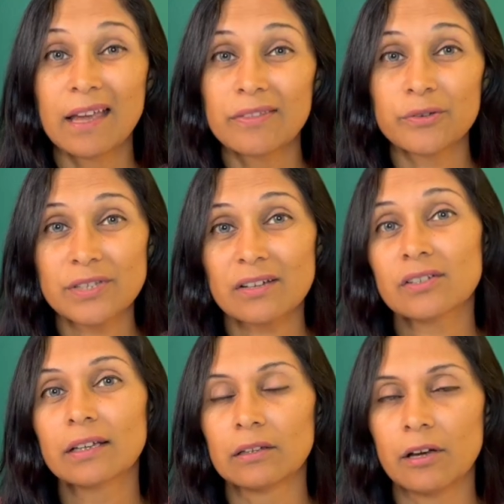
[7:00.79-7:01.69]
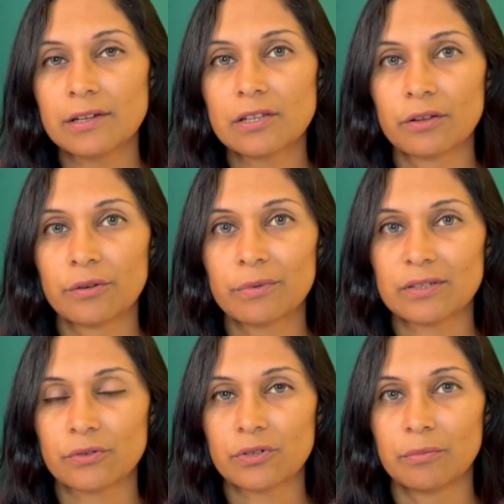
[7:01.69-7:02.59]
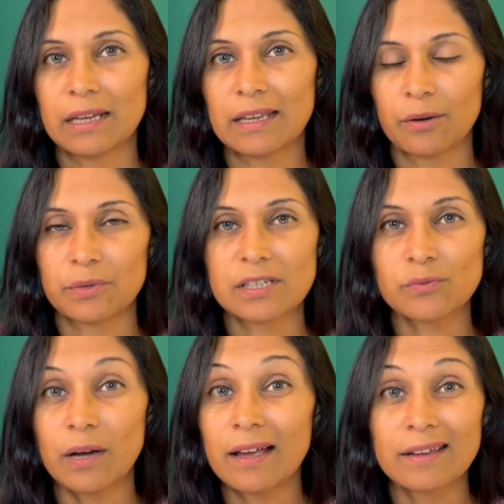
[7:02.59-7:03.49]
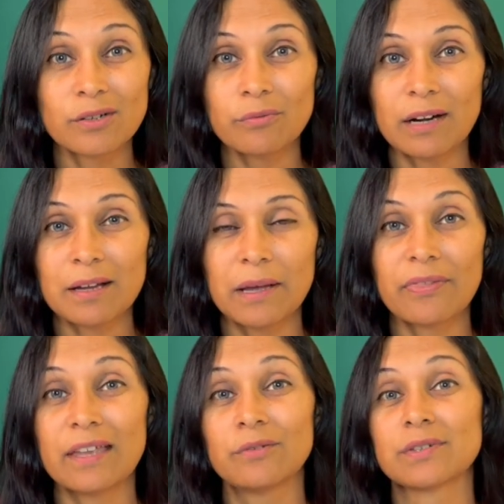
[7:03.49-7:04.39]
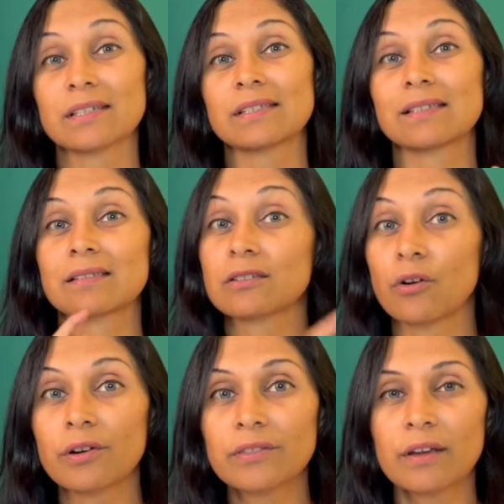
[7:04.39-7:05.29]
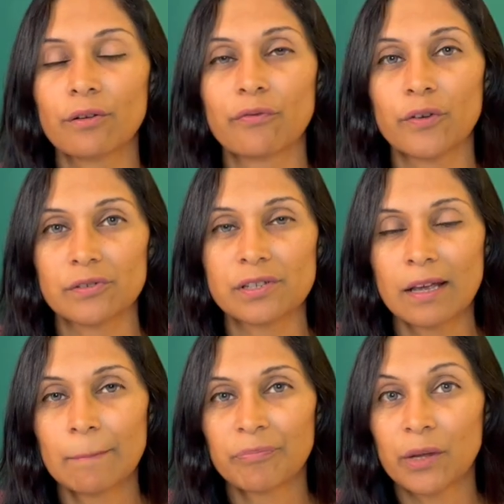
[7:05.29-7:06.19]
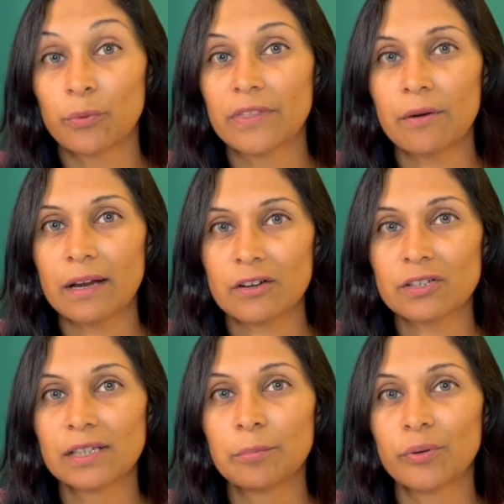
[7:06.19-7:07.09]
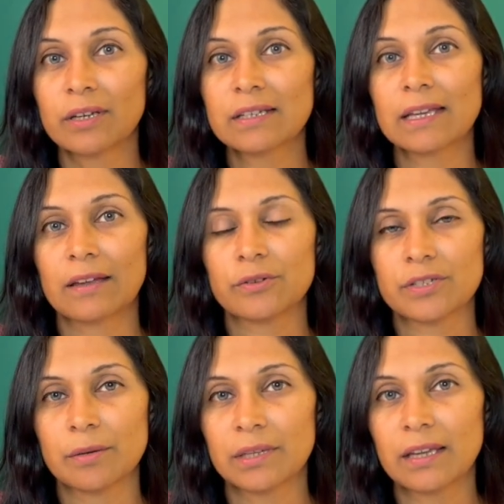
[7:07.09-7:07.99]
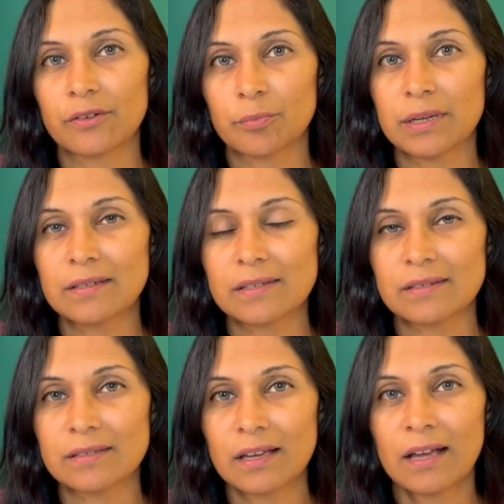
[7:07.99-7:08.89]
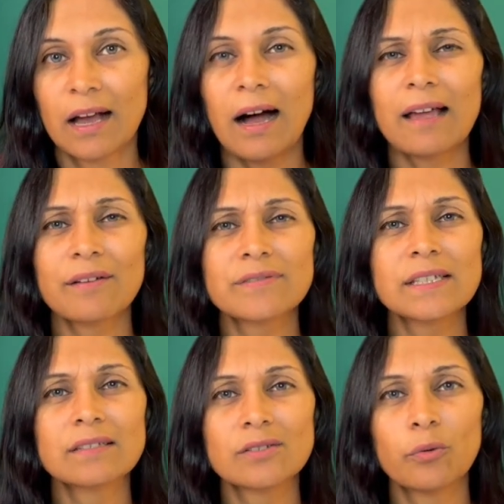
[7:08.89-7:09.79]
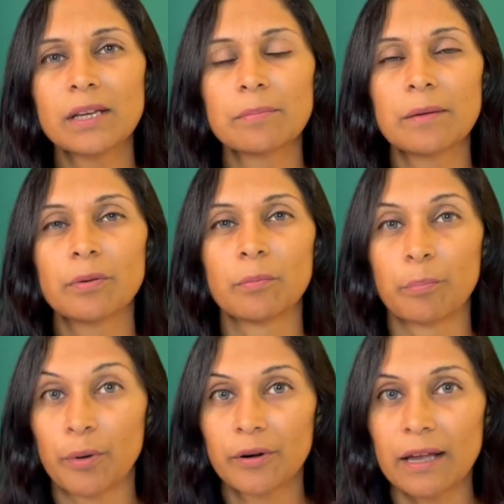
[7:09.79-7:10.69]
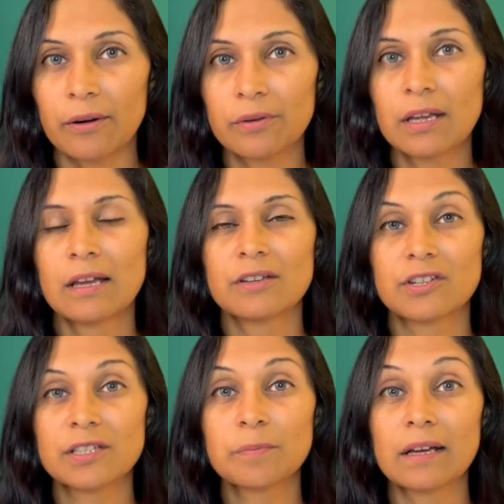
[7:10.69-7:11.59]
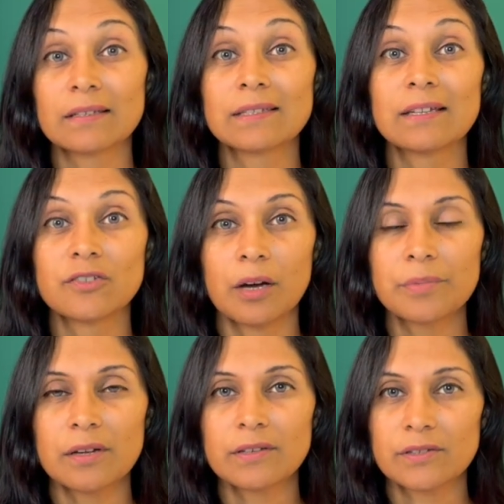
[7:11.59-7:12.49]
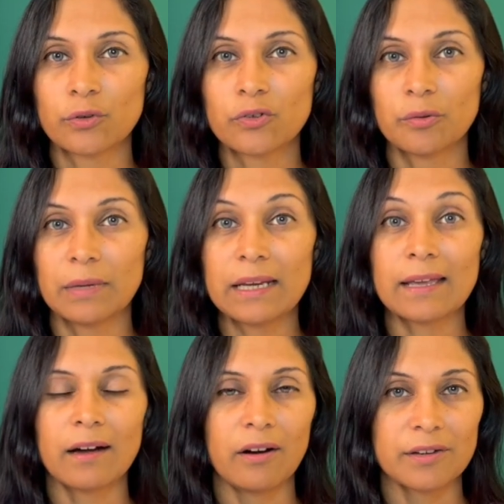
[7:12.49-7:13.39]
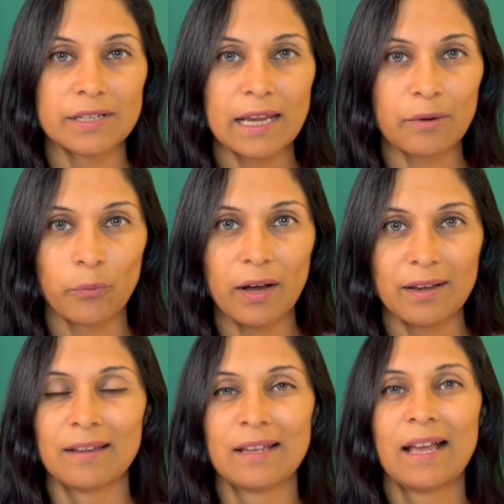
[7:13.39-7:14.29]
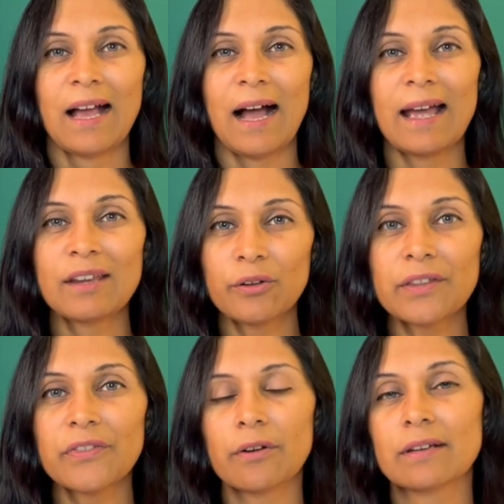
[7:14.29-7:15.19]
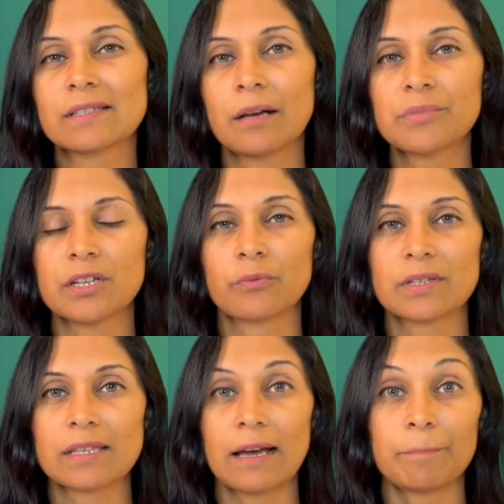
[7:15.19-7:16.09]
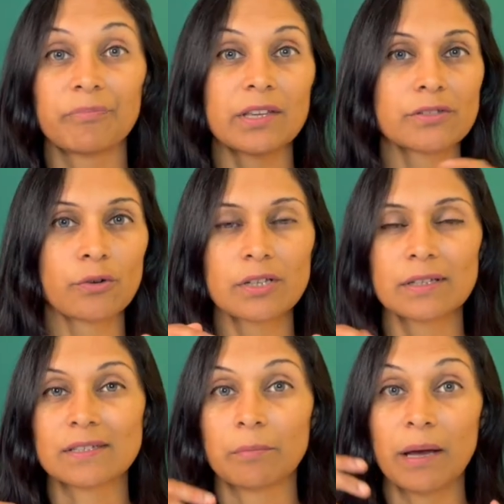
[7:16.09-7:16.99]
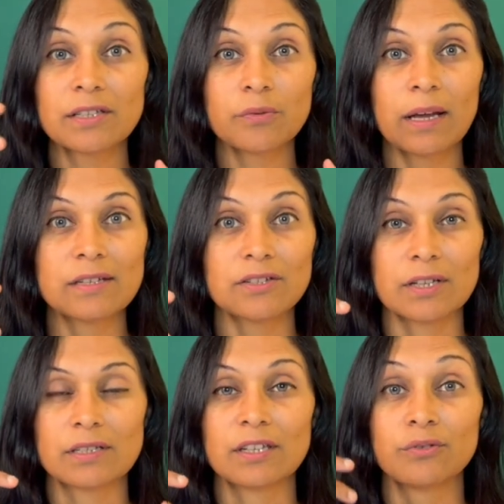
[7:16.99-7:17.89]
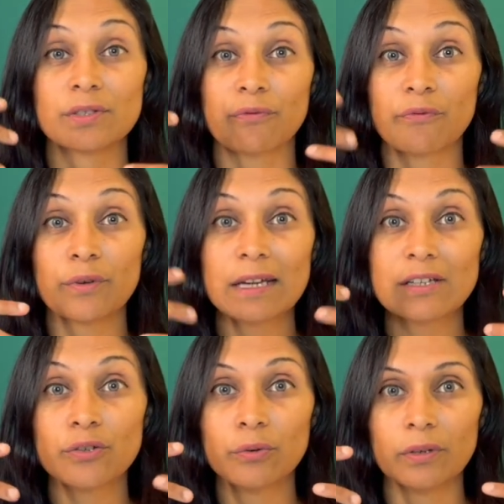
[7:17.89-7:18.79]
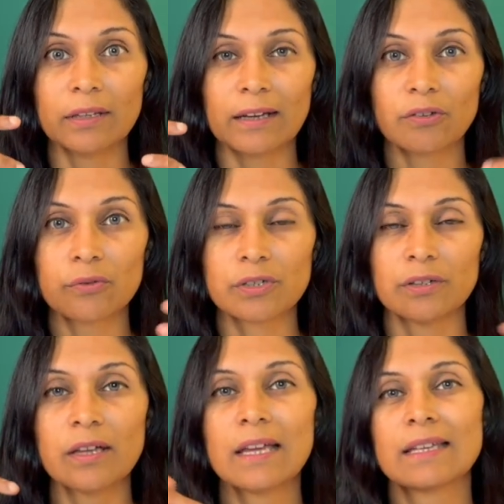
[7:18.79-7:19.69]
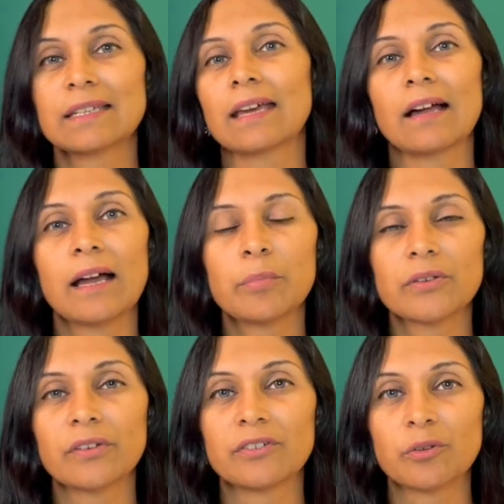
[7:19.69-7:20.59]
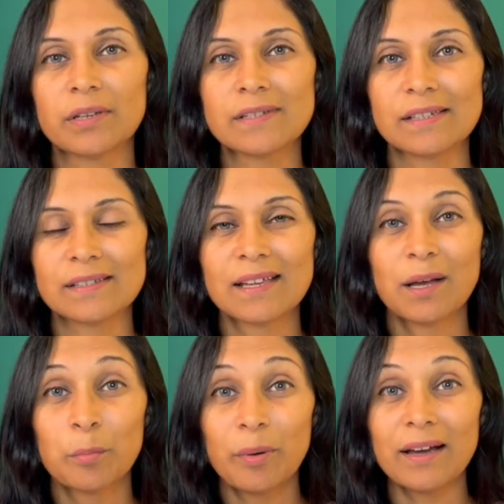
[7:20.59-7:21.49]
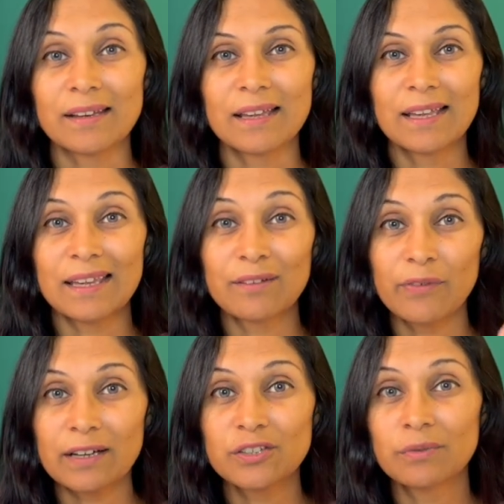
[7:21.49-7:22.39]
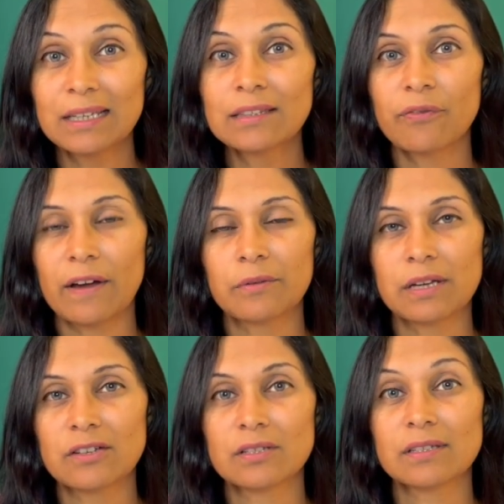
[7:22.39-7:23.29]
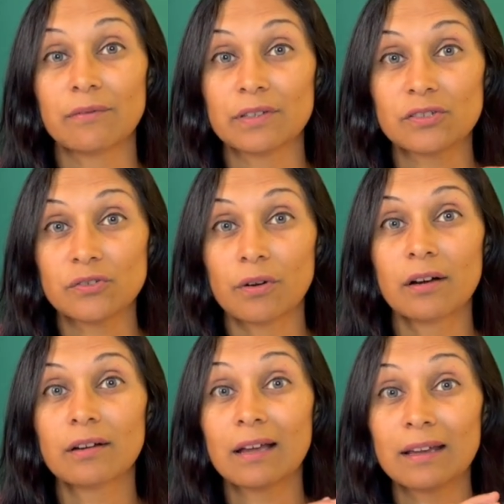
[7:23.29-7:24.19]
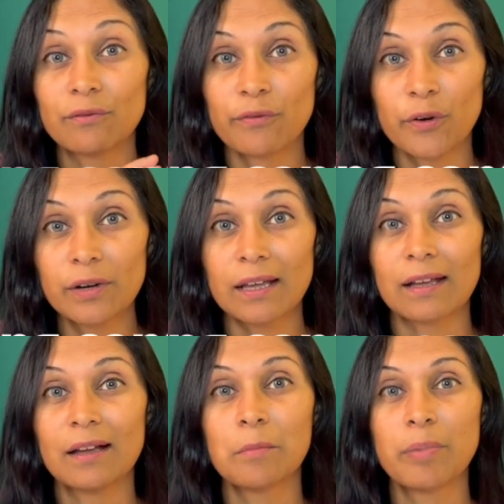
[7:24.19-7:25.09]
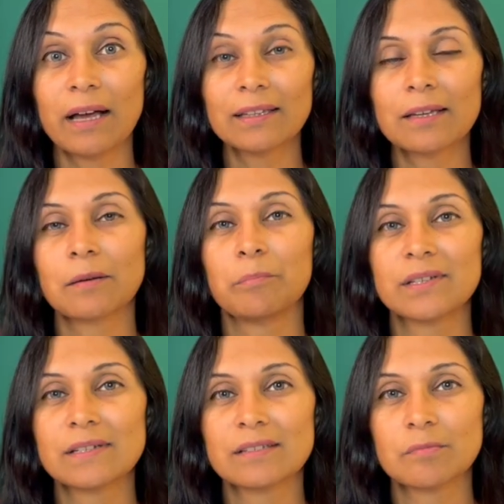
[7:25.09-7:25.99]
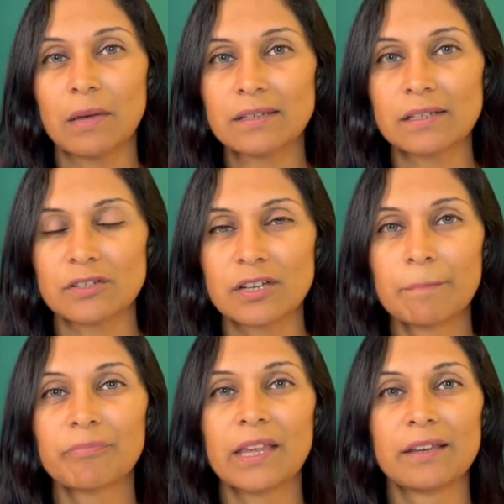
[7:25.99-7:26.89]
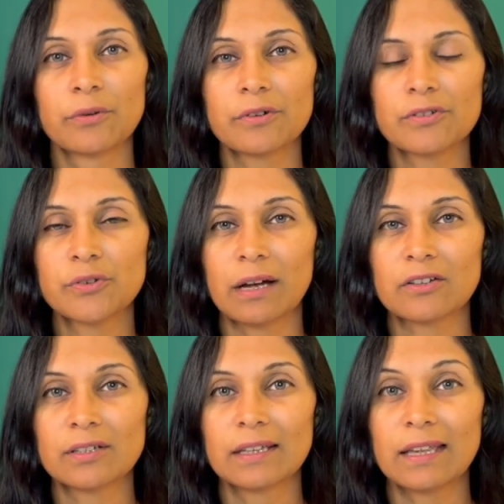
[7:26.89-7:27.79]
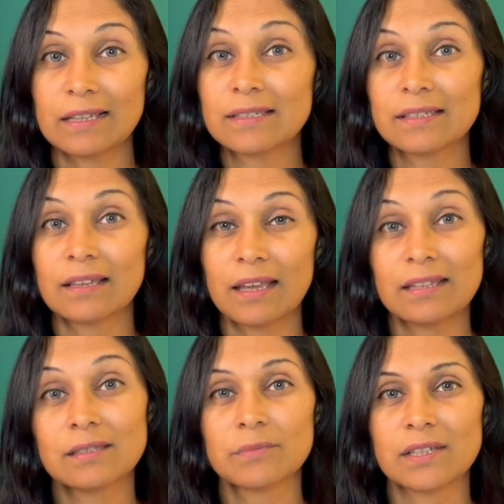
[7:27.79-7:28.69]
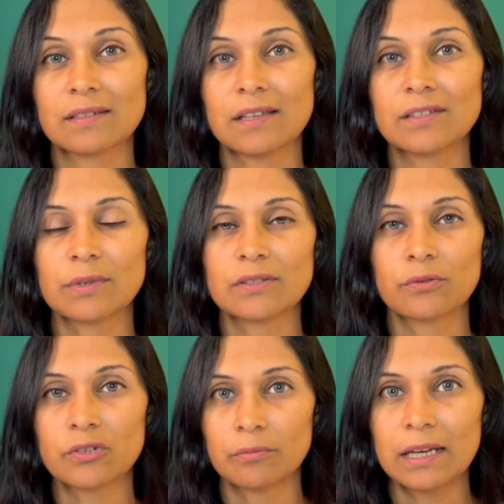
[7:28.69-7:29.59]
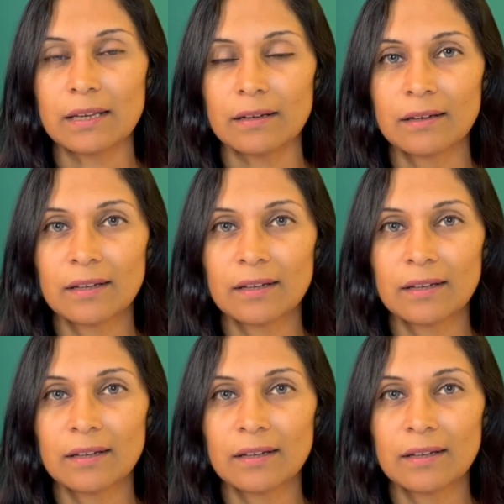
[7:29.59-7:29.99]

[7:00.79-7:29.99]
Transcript: There's actually a lot to learn with social media, which is why I don't recommend that you just start there first without actually putting together some of the other pieces. I have seen so many people burn out just because they jumped onto social media on day one. I know that their assumption was that social is the best way to just use a free tool like social to get eyeballs on your business. But in fact, you need the foundations of a strong, converting, compelling business message in order to actually get some success with social media.